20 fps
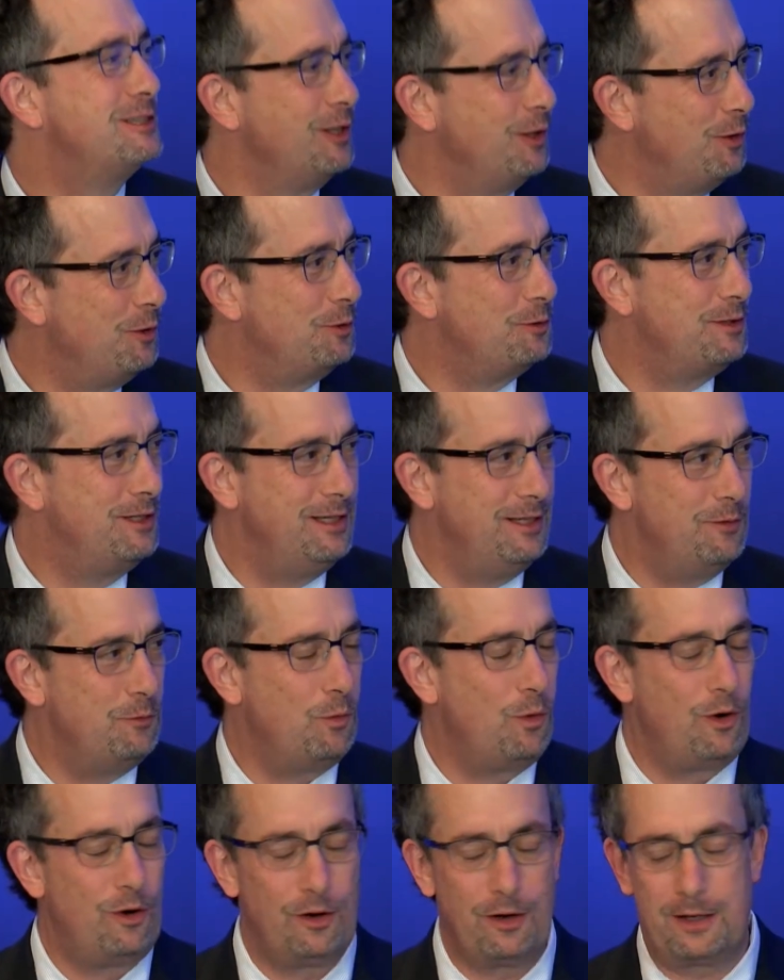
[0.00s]
alone didn't
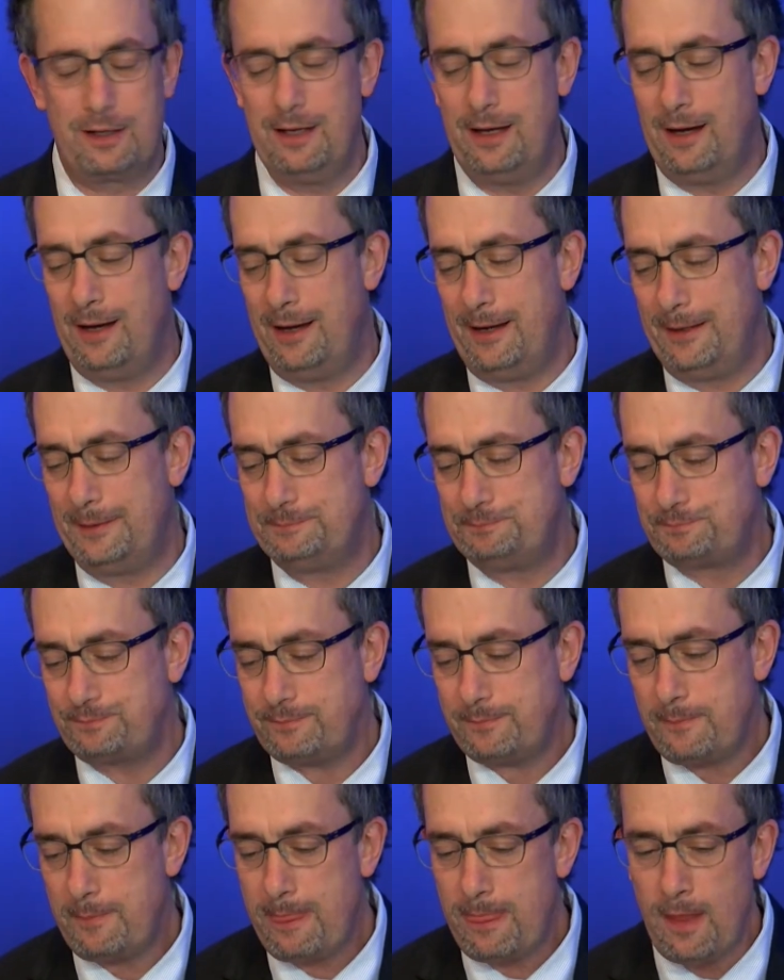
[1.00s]
work.
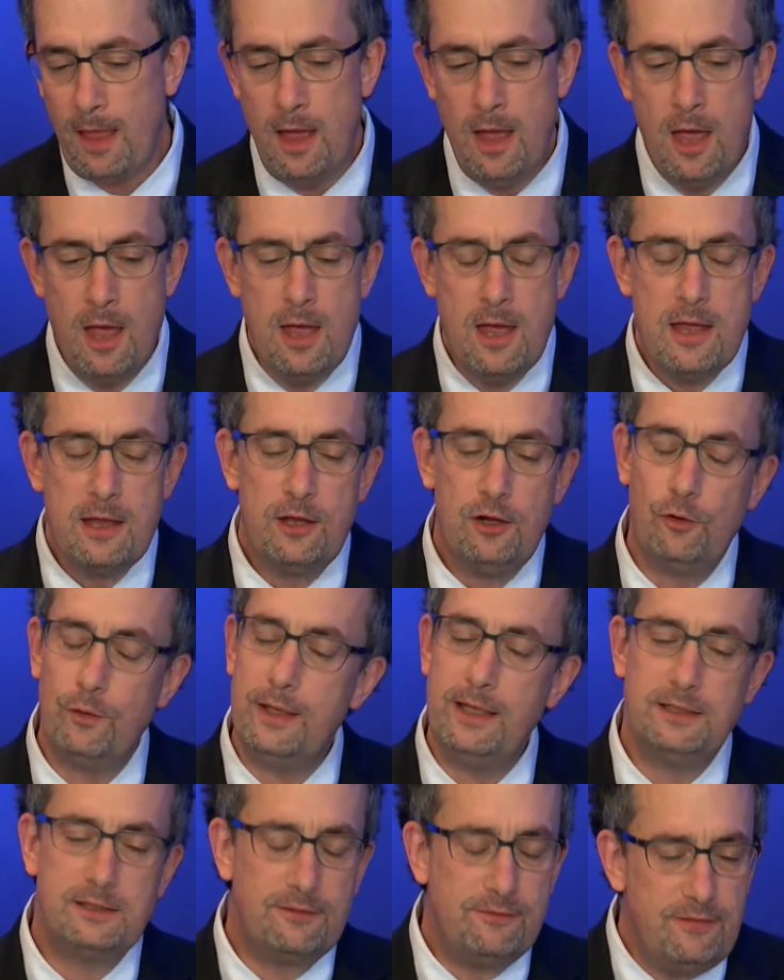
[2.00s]
It
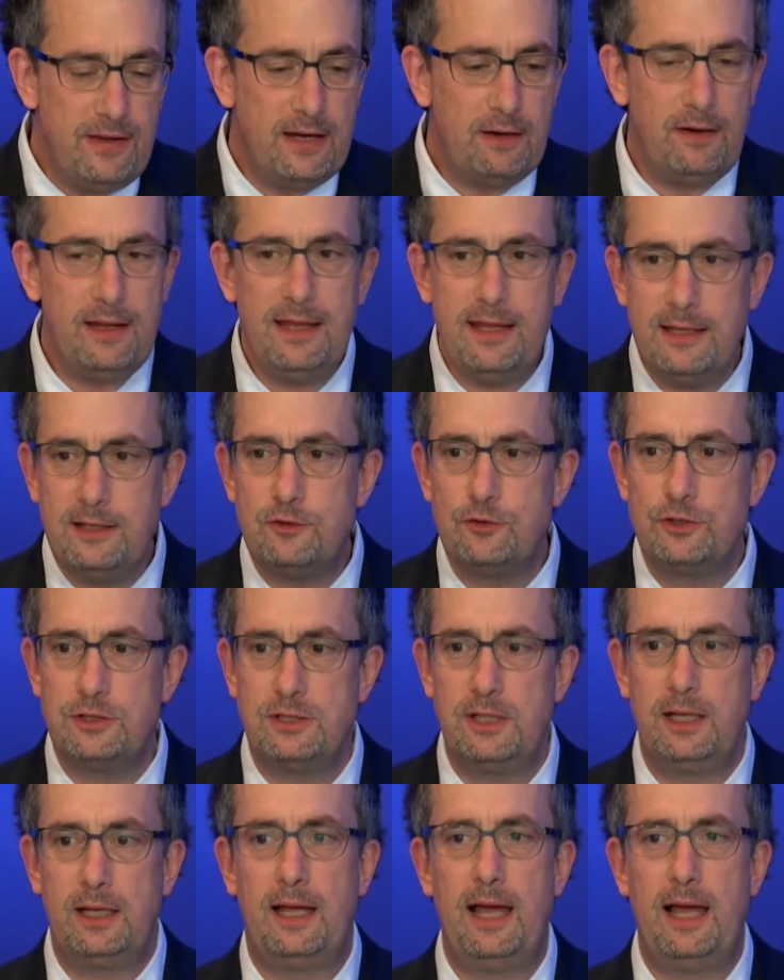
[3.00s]
is a very interesting